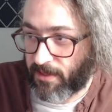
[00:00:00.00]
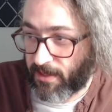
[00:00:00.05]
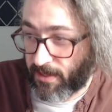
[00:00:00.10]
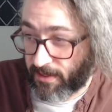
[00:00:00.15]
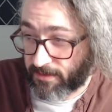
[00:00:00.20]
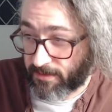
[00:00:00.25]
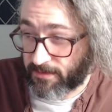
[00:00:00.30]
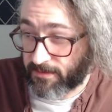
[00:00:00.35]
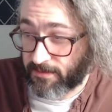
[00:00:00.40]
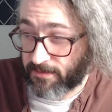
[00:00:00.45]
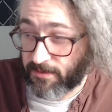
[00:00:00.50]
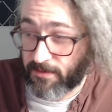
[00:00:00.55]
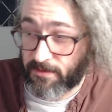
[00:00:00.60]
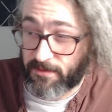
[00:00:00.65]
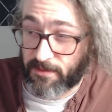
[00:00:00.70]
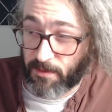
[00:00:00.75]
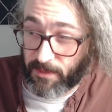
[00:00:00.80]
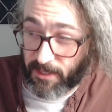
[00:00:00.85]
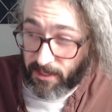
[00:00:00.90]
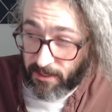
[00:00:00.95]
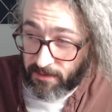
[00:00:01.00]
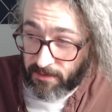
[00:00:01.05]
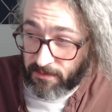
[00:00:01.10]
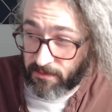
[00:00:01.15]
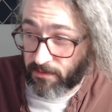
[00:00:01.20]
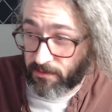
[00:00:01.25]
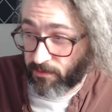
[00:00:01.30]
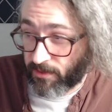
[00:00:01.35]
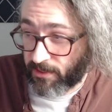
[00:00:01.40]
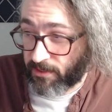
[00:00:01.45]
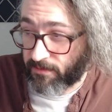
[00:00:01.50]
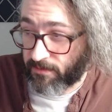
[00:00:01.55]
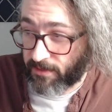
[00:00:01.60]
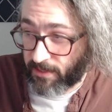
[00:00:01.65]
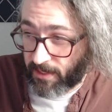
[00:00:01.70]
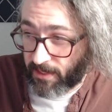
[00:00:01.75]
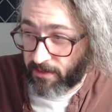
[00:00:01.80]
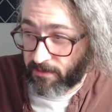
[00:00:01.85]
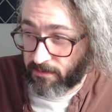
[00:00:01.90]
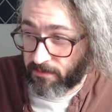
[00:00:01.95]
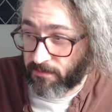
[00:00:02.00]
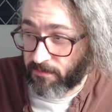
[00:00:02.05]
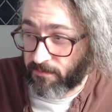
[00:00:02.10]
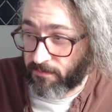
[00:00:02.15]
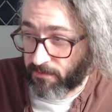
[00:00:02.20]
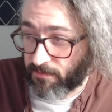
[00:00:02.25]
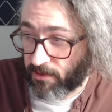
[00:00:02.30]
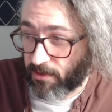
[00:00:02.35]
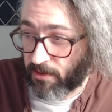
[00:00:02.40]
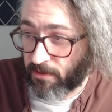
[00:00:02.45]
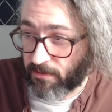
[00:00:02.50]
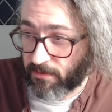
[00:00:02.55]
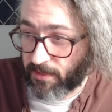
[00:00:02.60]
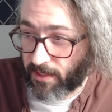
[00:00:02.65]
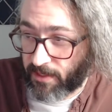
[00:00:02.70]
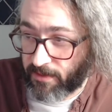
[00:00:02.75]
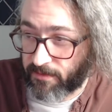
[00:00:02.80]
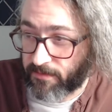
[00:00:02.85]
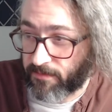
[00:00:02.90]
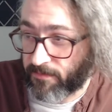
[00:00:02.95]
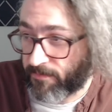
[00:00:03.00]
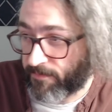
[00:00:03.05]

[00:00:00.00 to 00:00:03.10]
x sub n greater than n for all n.